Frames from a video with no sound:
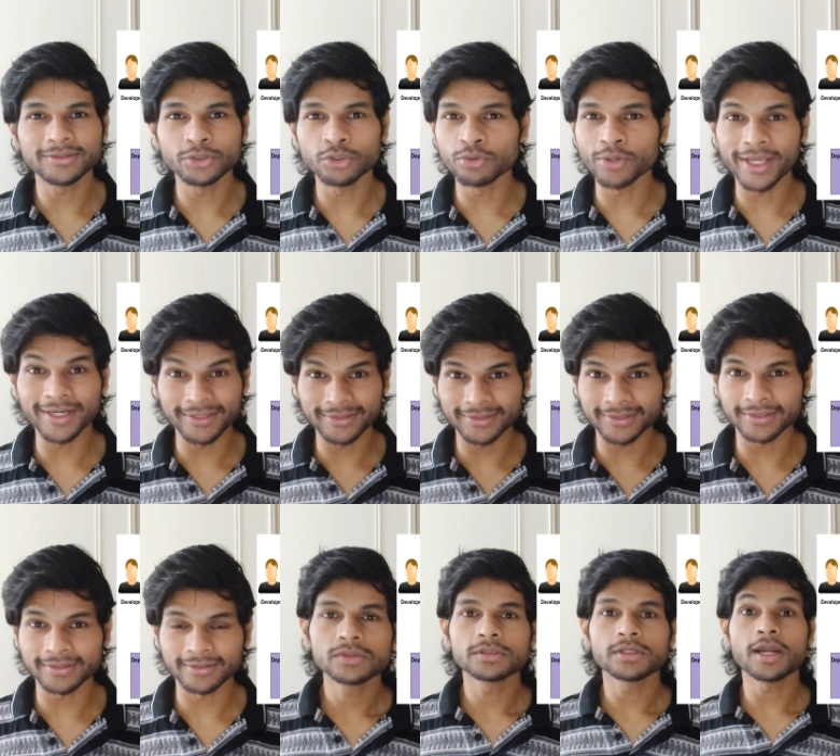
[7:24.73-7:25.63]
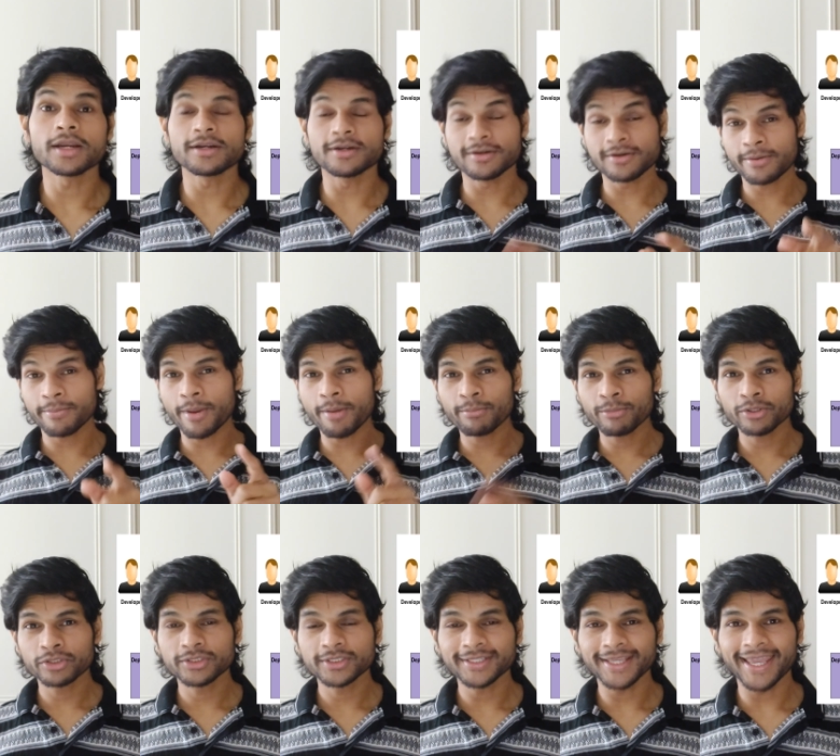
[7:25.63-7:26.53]
do anything and
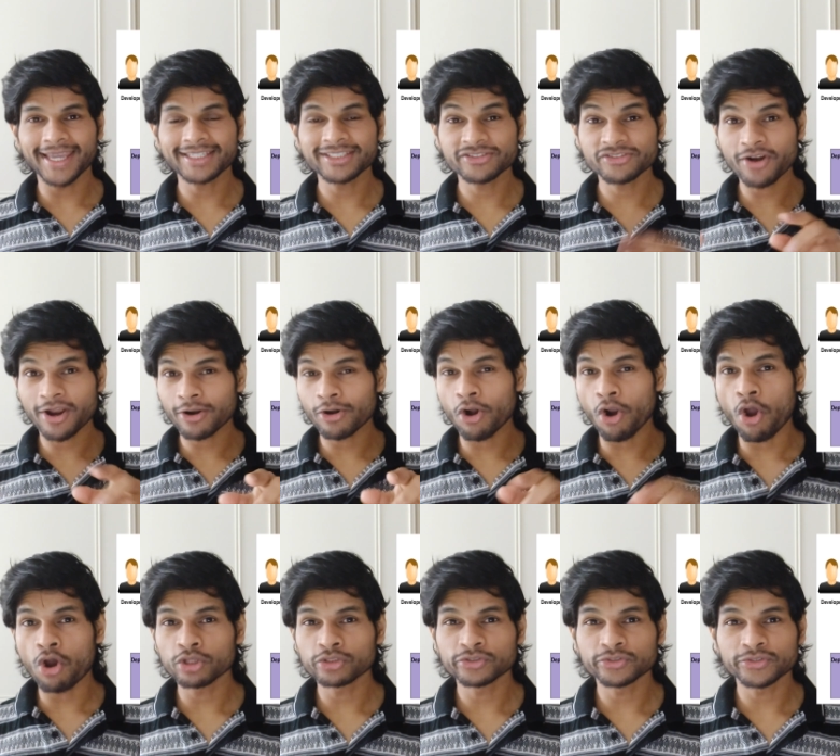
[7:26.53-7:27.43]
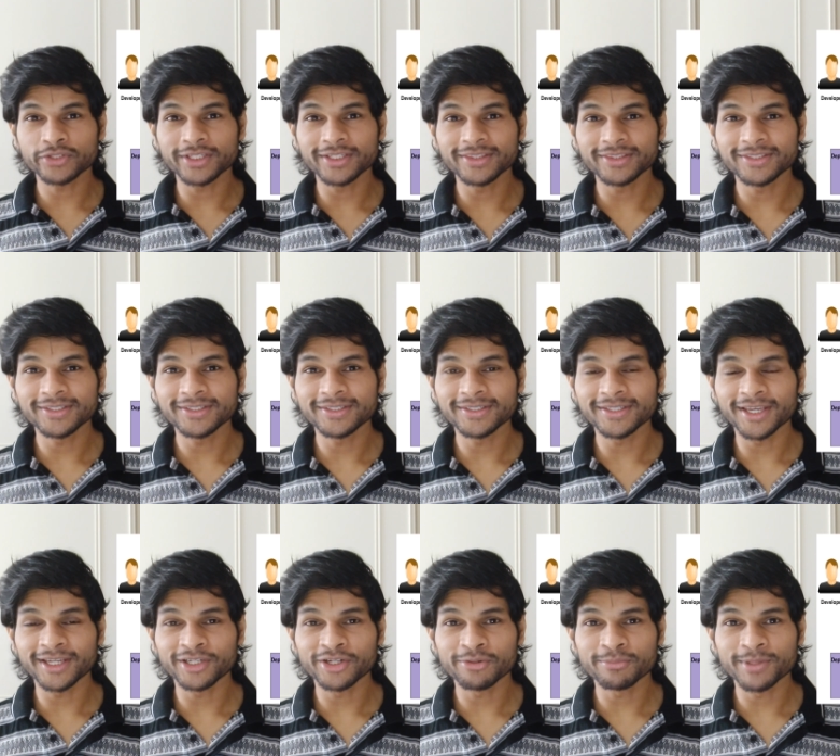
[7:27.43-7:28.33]
remember the extra clause in the
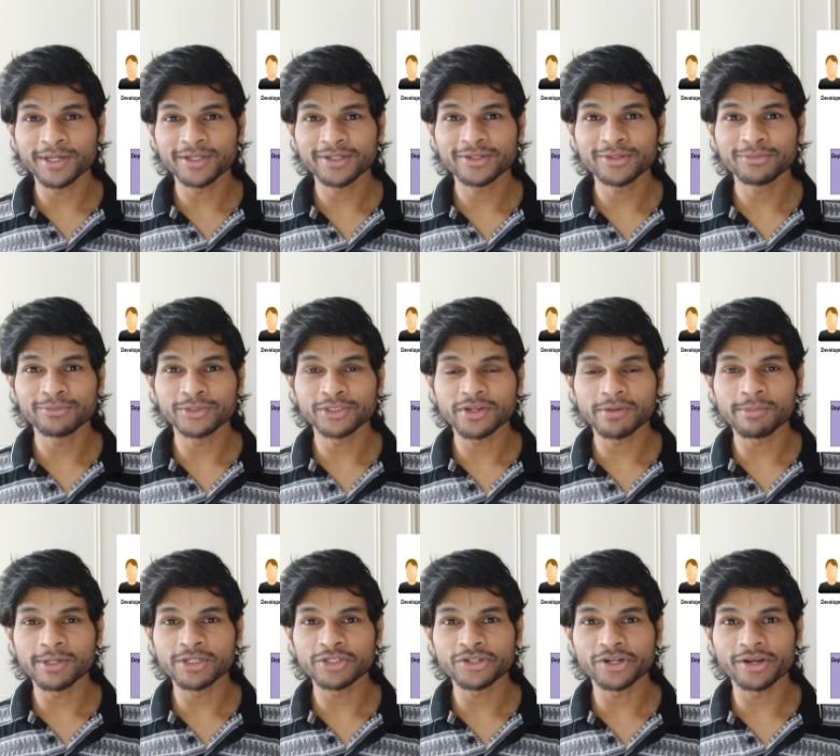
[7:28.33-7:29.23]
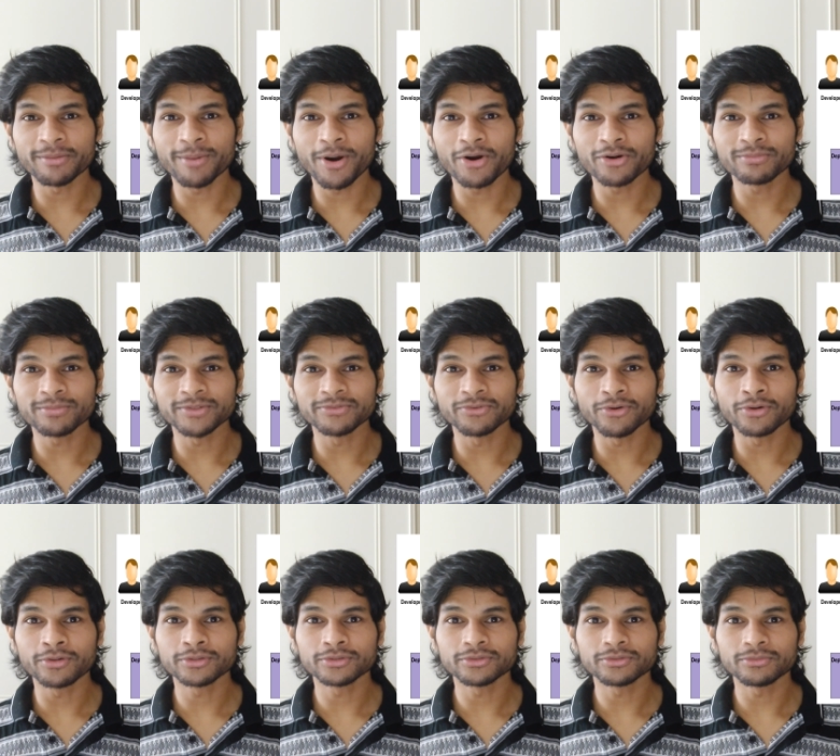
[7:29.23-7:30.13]
agreement which i mentioned about
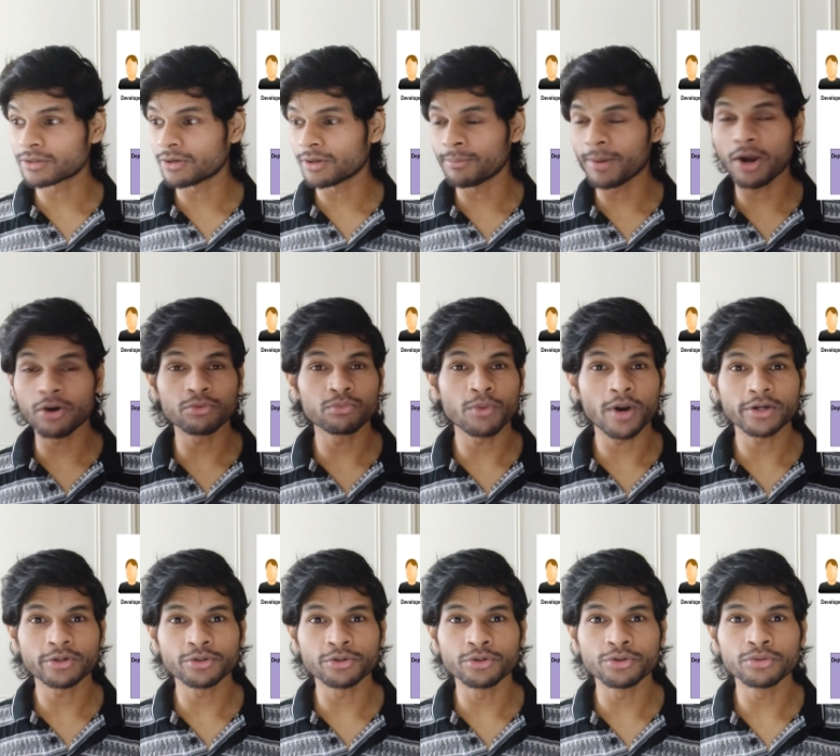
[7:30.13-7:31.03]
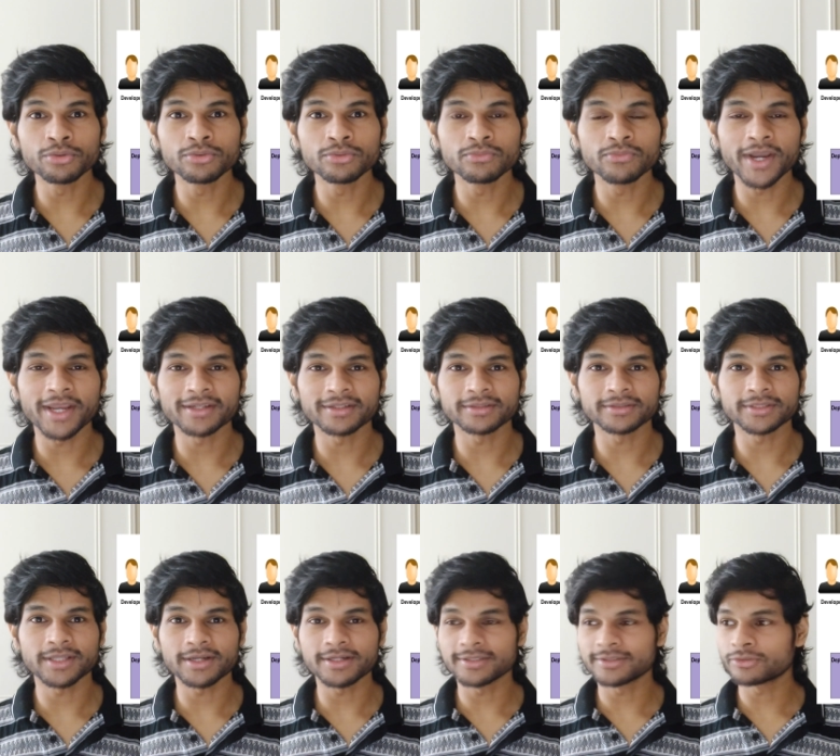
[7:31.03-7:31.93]
before about what to do when
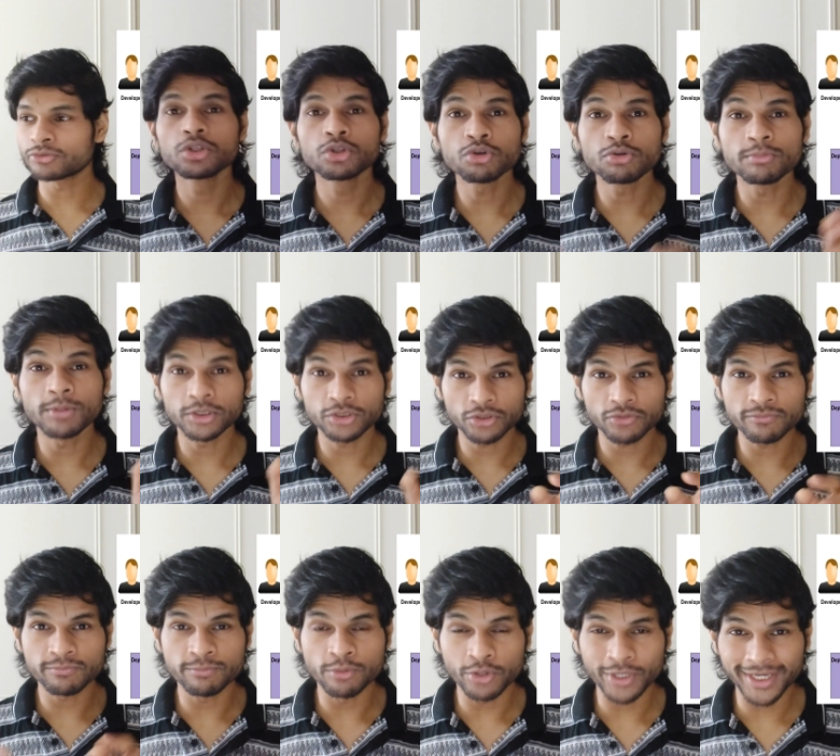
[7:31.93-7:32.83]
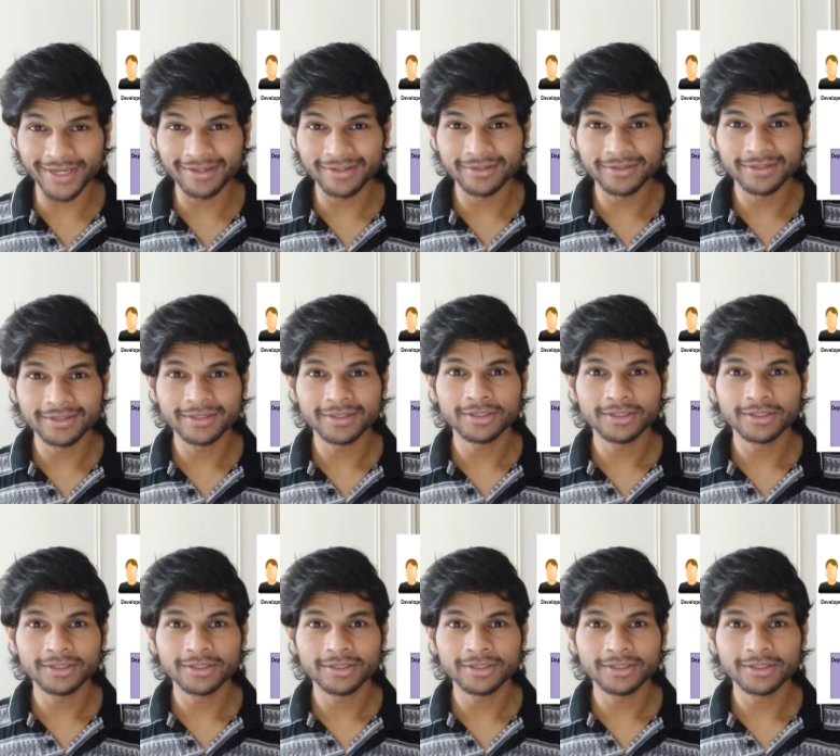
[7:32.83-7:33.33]
there is too much of booking